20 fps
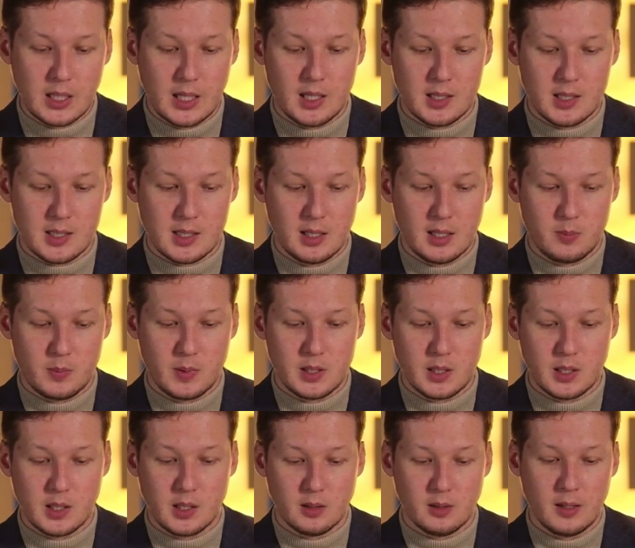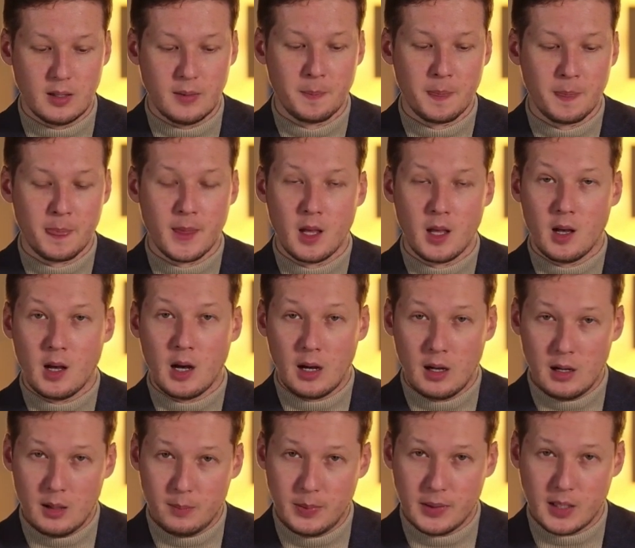against that particular
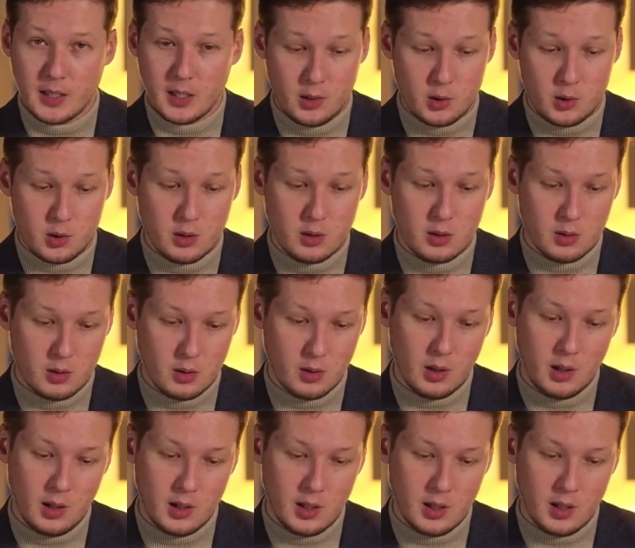application,